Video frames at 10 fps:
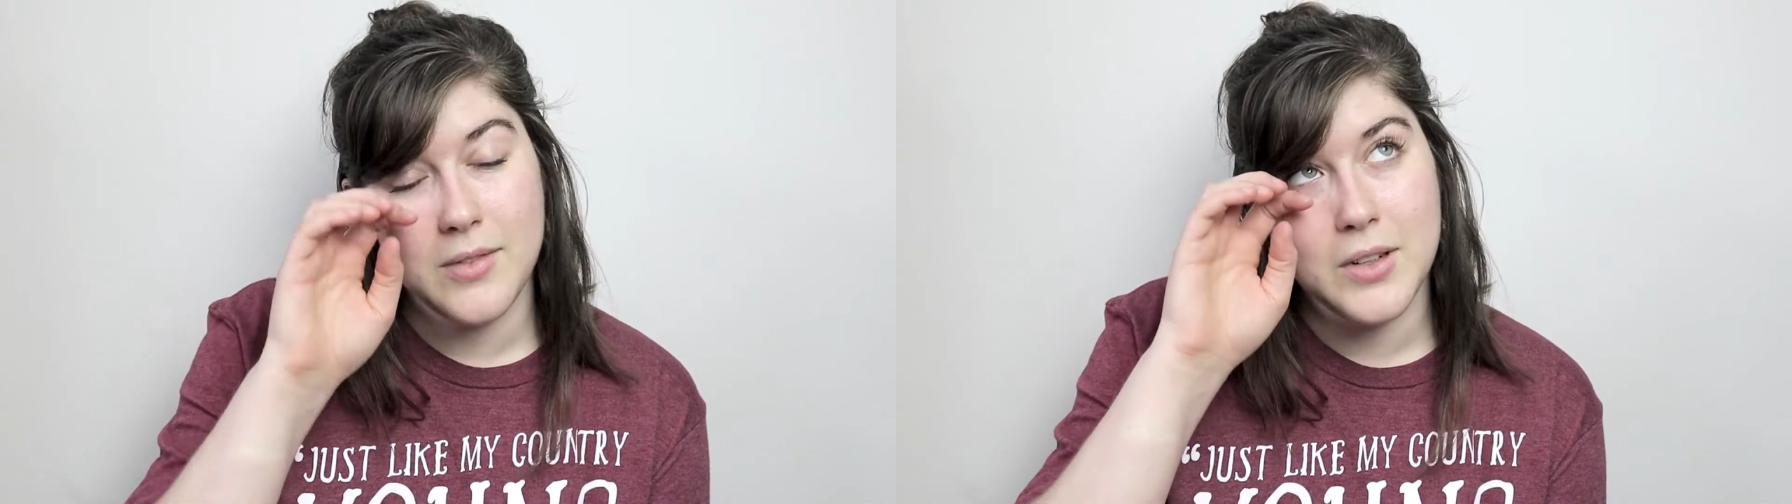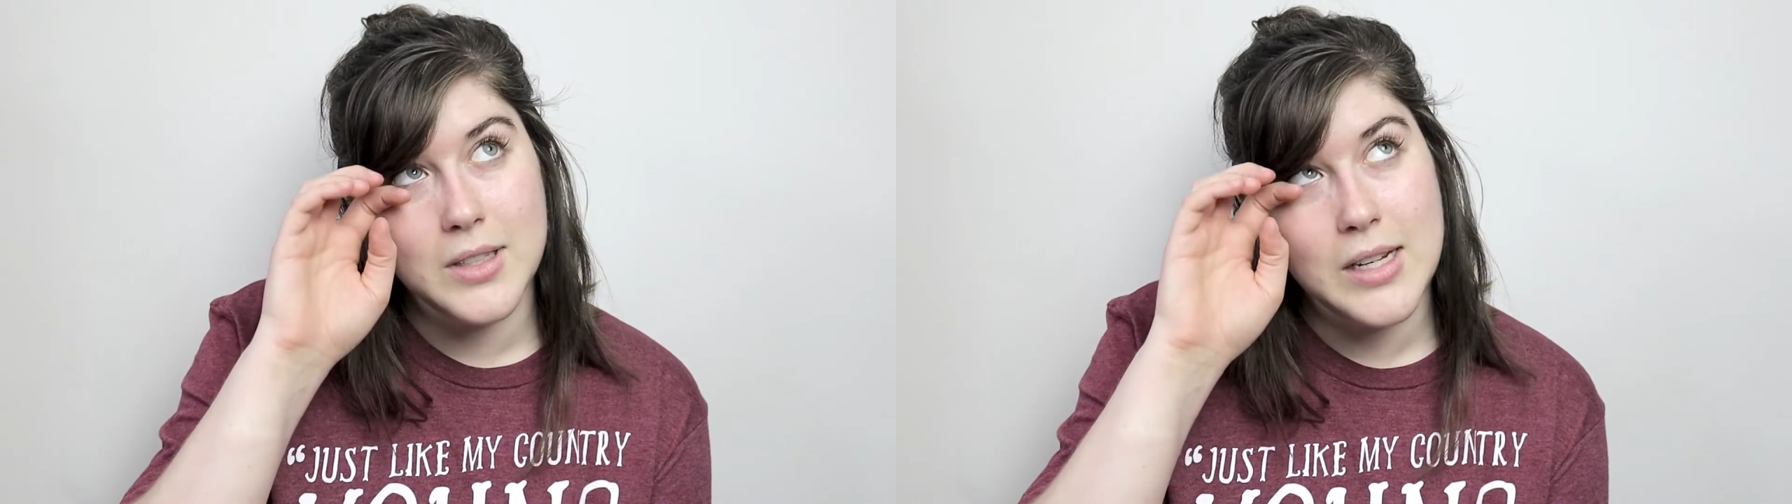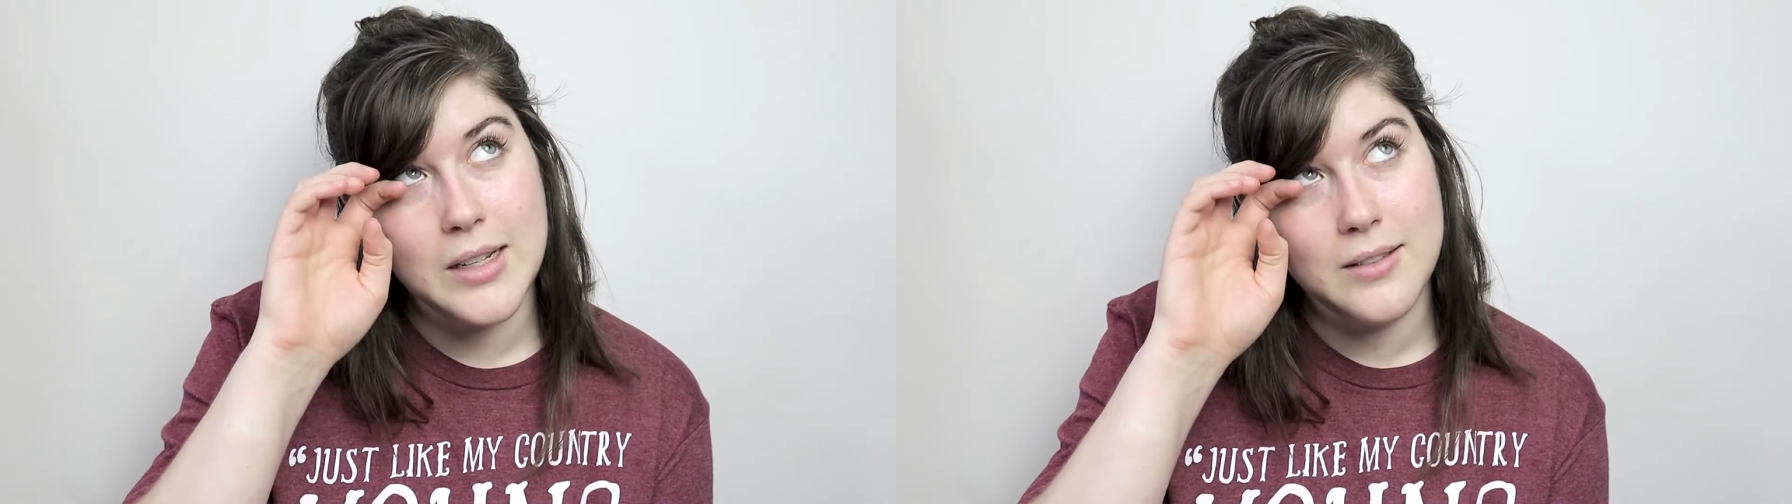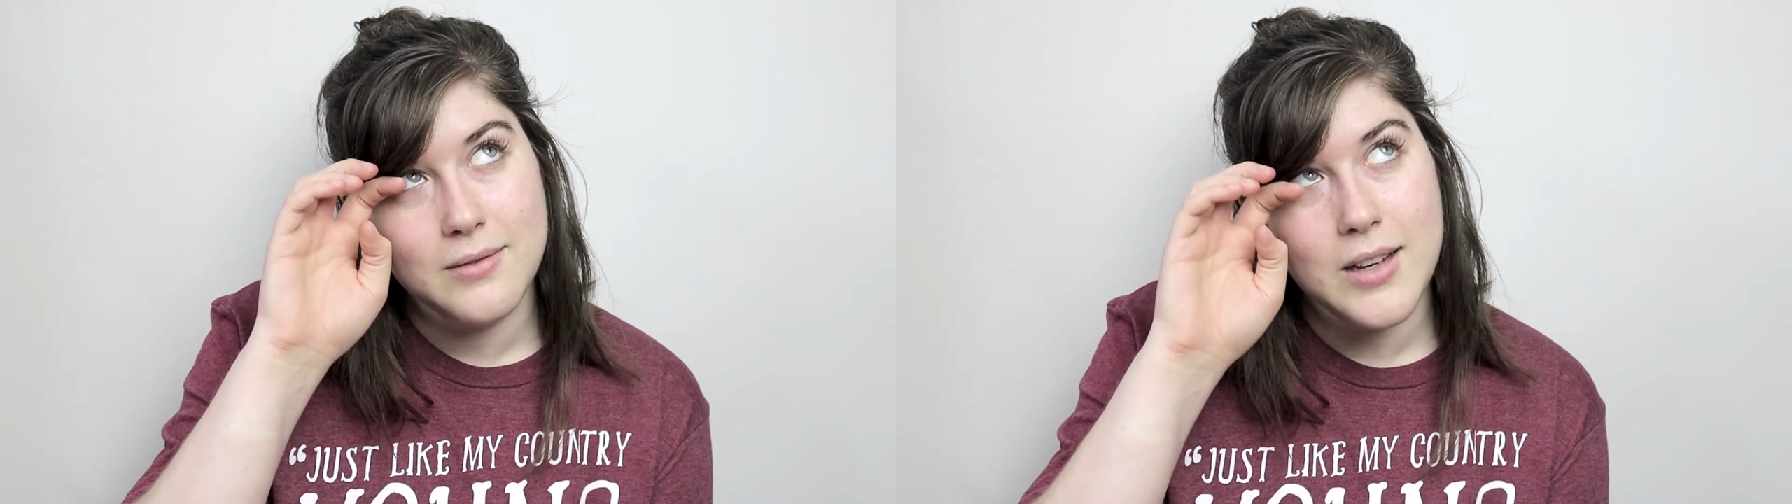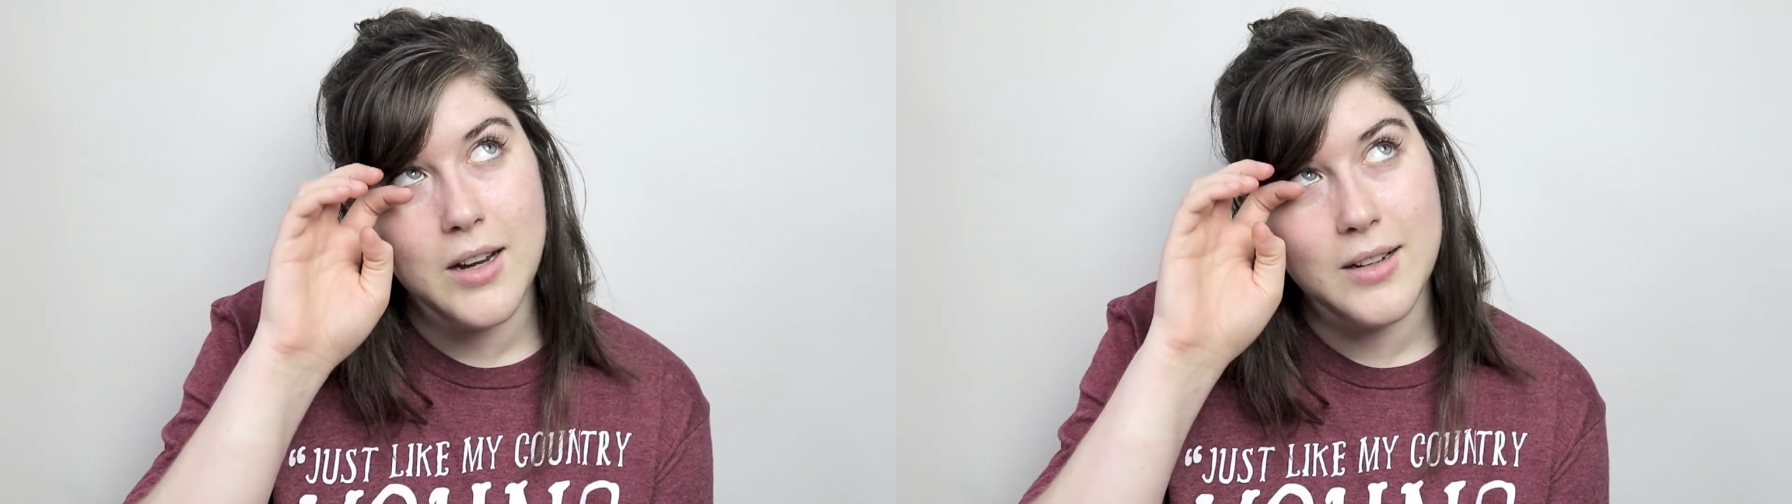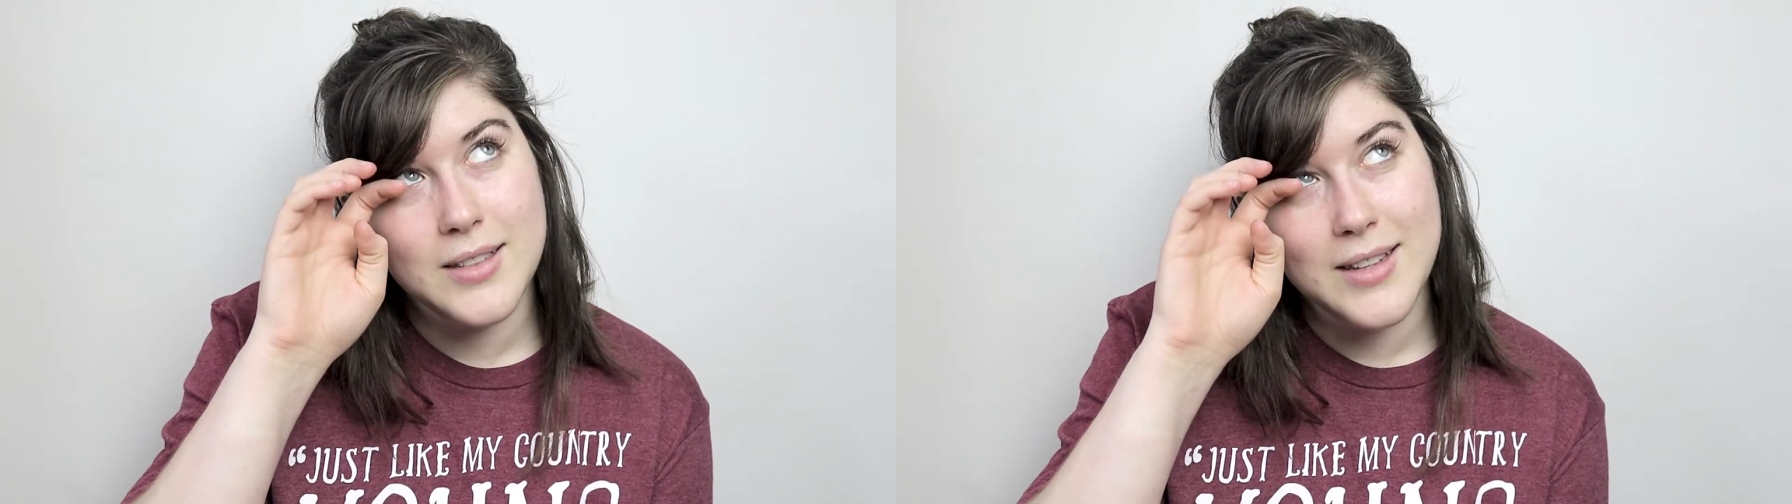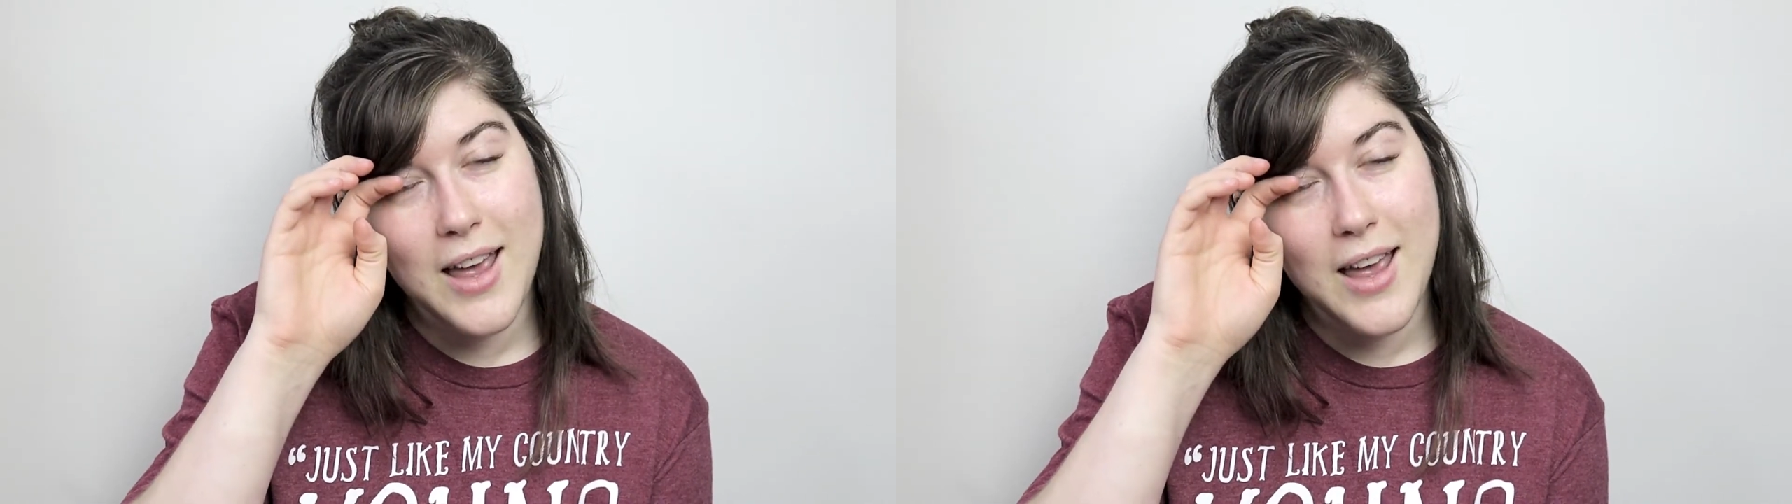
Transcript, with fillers: 13 years.